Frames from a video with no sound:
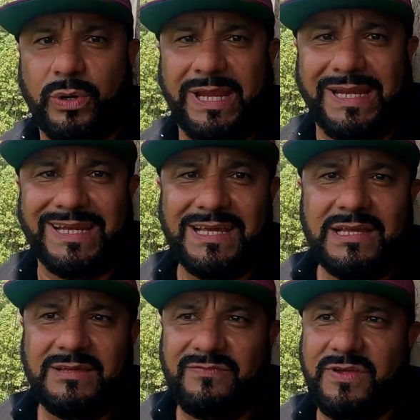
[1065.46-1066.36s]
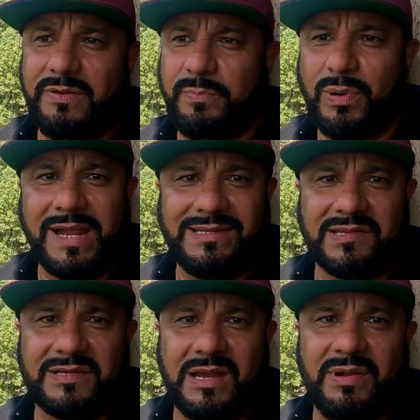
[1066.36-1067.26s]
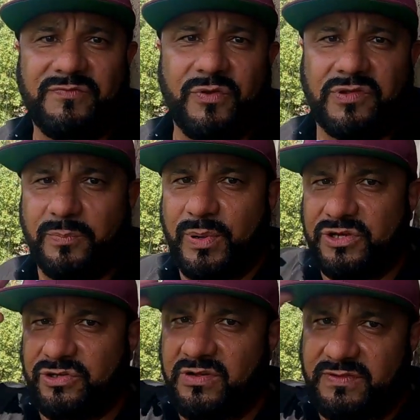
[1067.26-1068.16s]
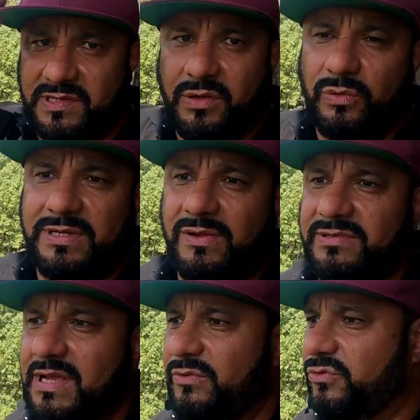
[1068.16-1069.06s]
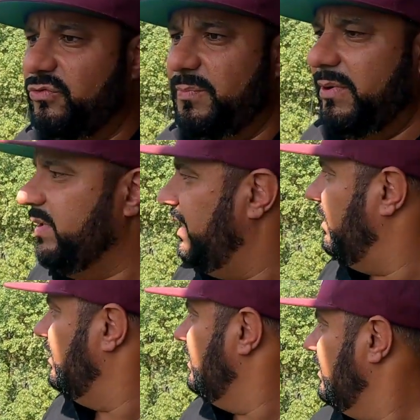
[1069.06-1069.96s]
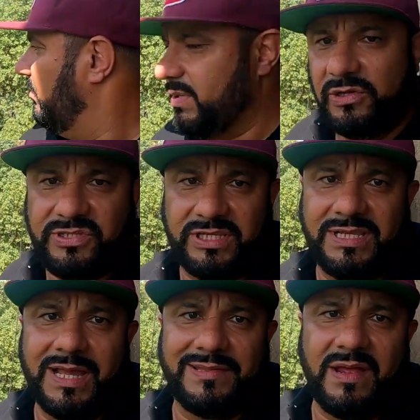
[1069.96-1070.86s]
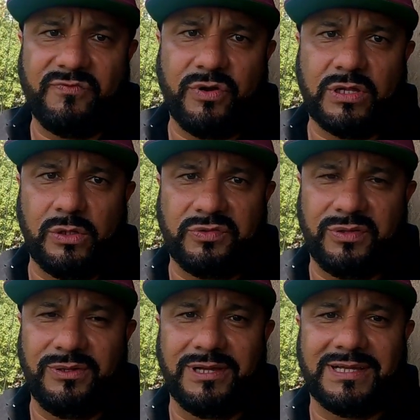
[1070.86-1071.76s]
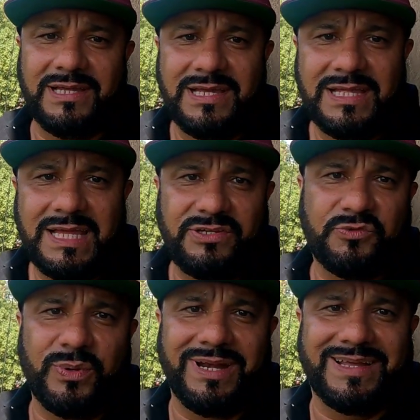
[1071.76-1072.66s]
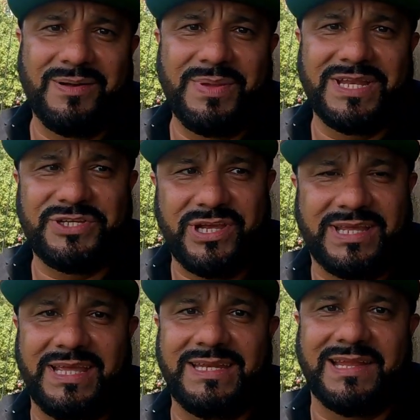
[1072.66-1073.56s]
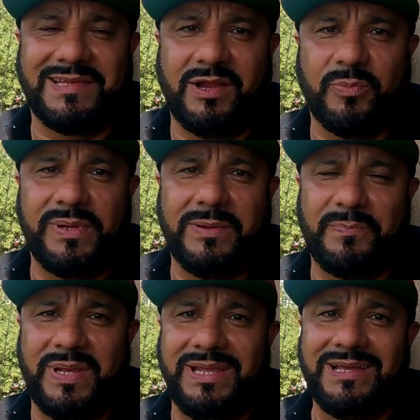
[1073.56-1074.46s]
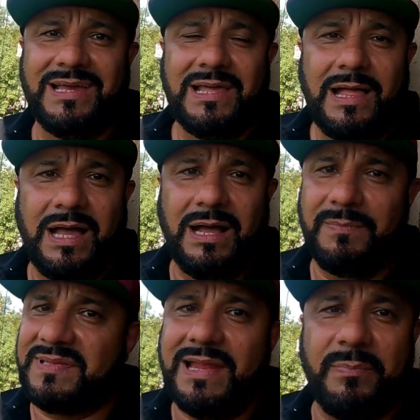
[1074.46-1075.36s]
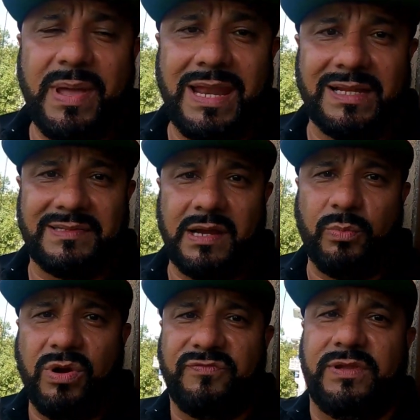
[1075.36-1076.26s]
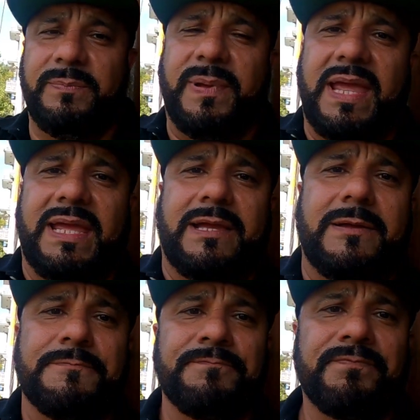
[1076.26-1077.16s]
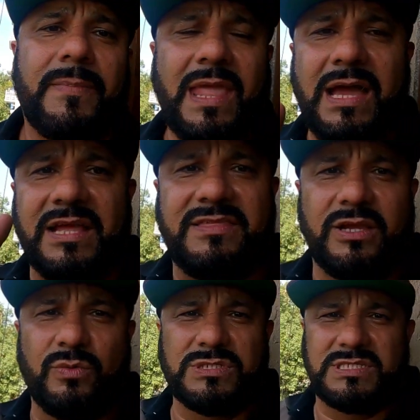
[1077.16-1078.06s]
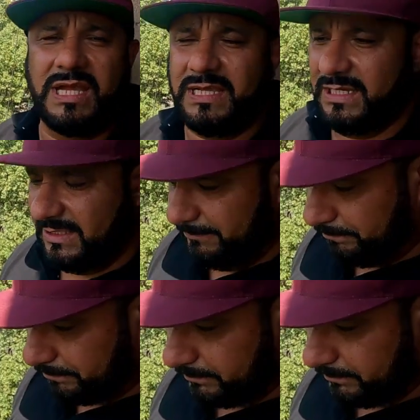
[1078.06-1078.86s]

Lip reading: green, very bright. That's kind of my first impression of this whole downtown strip area. But I'll take you guys down for a closer look. I just wanted to come in, check in. That's the Airbnb. It's not bad. Like I said, I'm roughly paying, I think it was like a